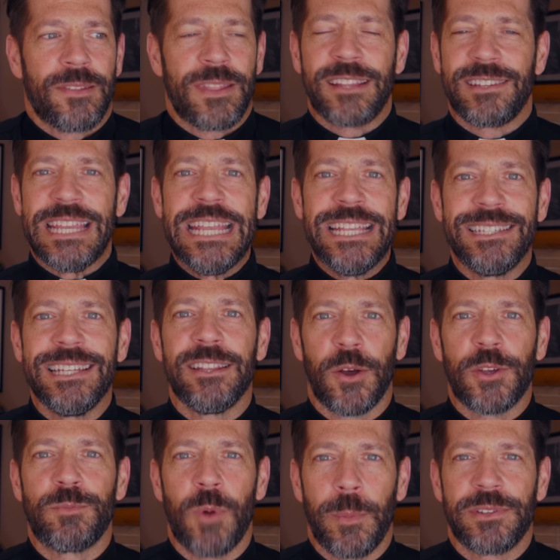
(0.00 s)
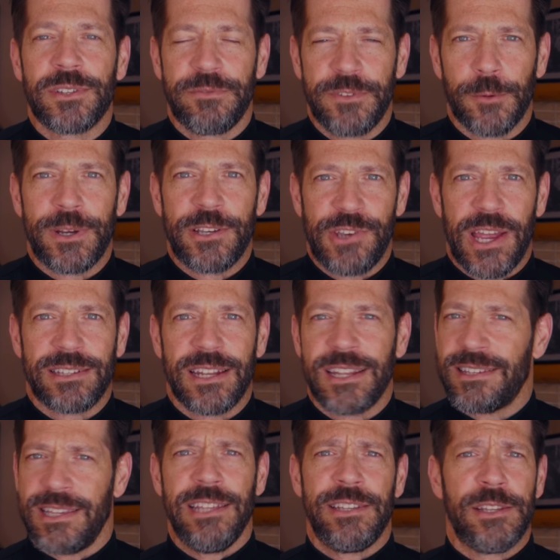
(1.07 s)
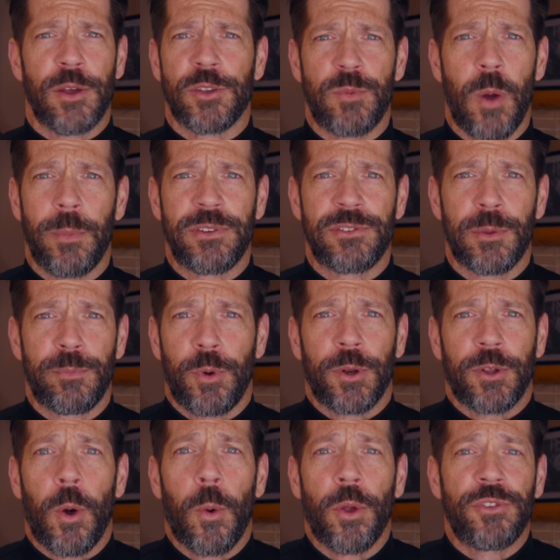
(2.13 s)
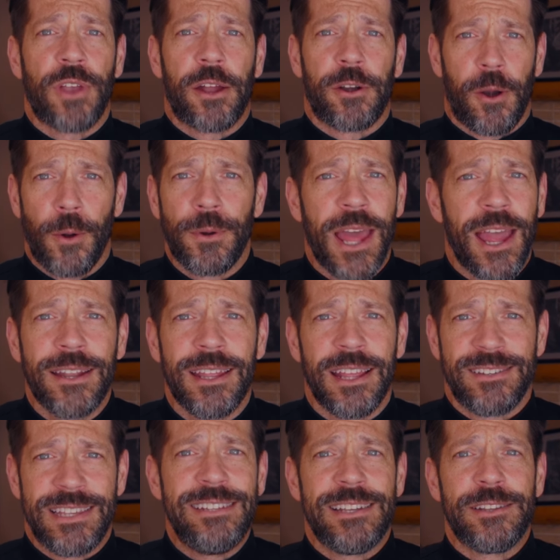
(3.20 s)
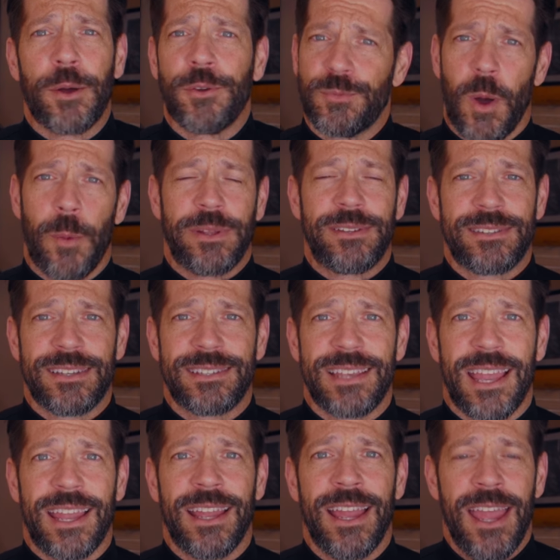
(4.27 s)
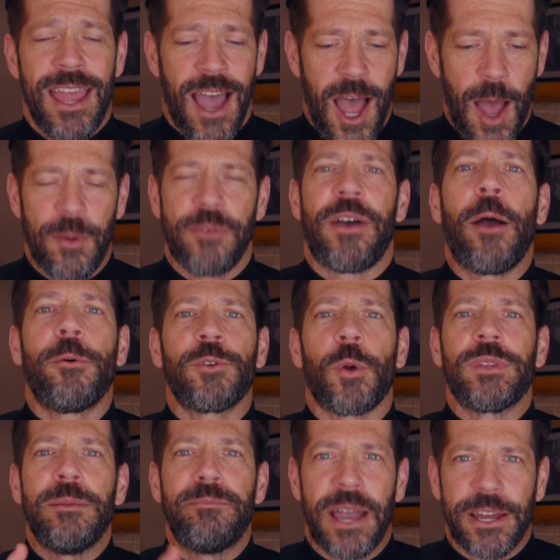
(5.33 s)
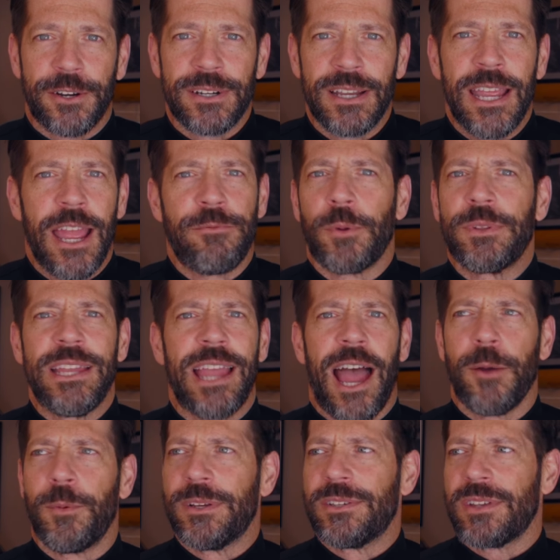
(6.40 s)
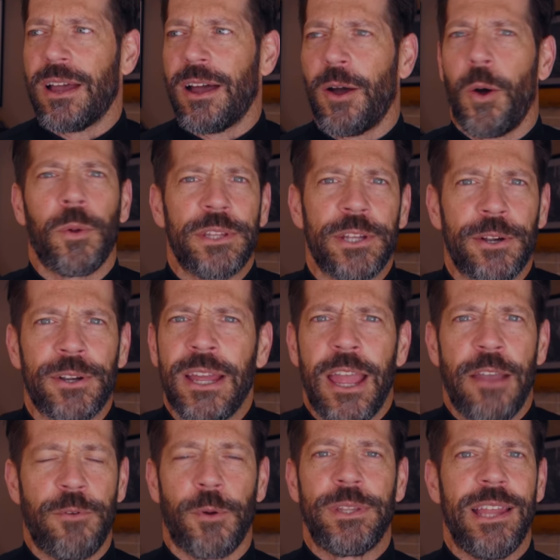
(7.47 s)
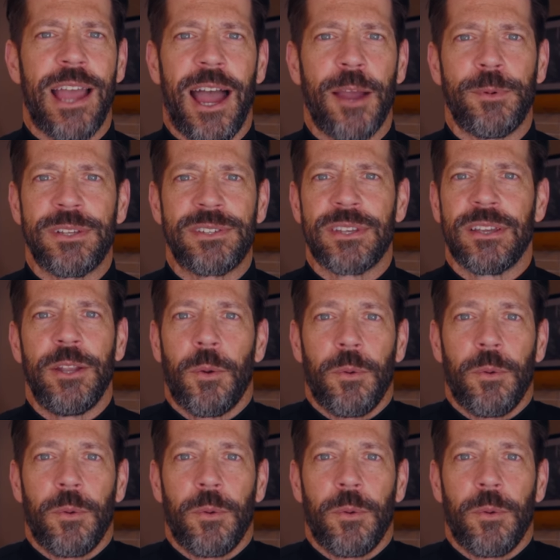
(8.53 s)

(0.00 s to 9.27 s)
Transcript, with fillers: It's easy in those moments to feel rejected. It's easy in those moments to put coals on our own head. It's easy in those moments to say, if I was only better, if only I was holier, if only I was,